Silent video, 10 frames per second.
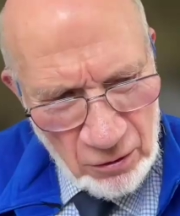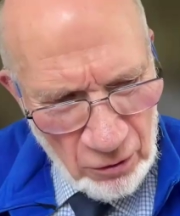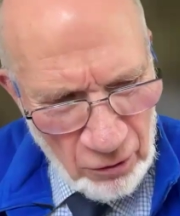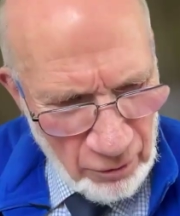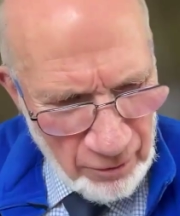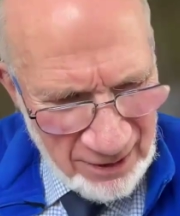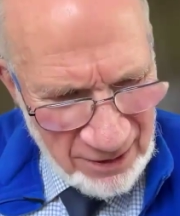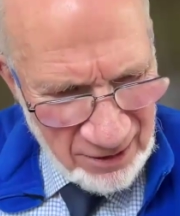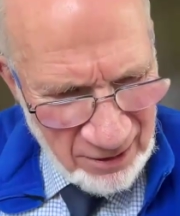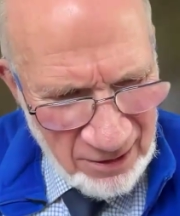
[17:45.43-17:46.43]
coro
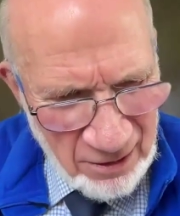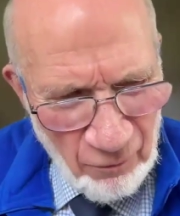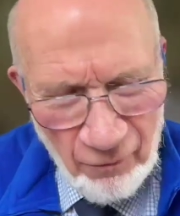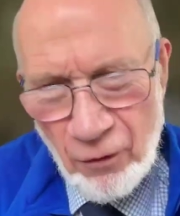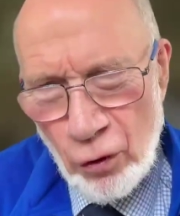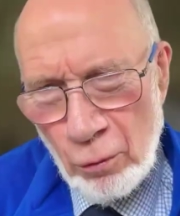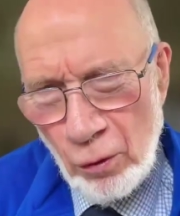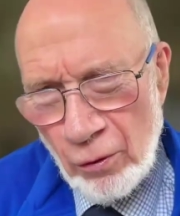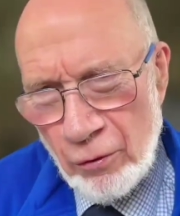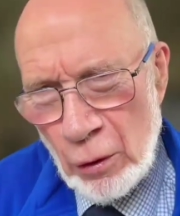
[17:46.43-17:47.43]
is an
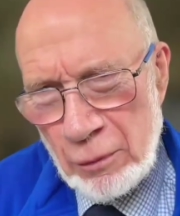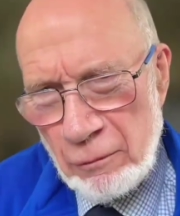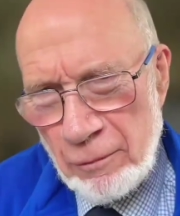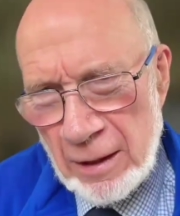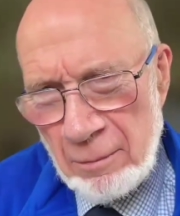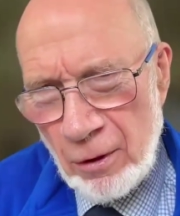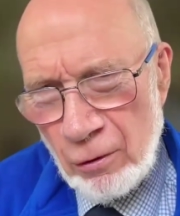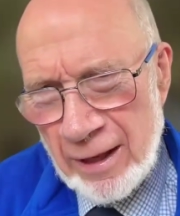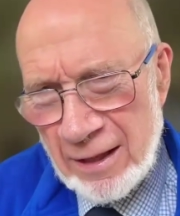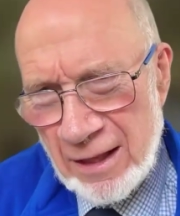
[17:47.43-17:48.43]
informal group of
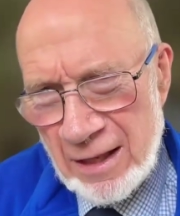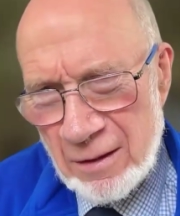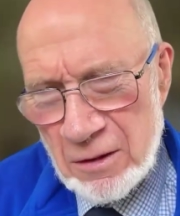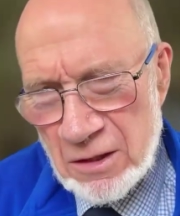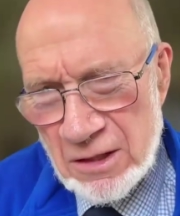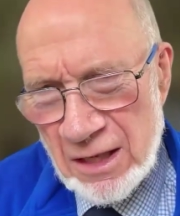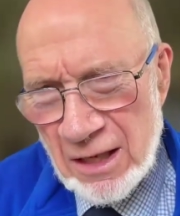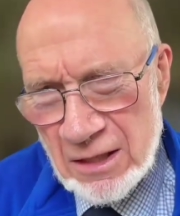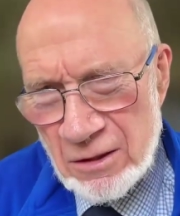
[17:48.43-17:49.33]
people who get together to sing.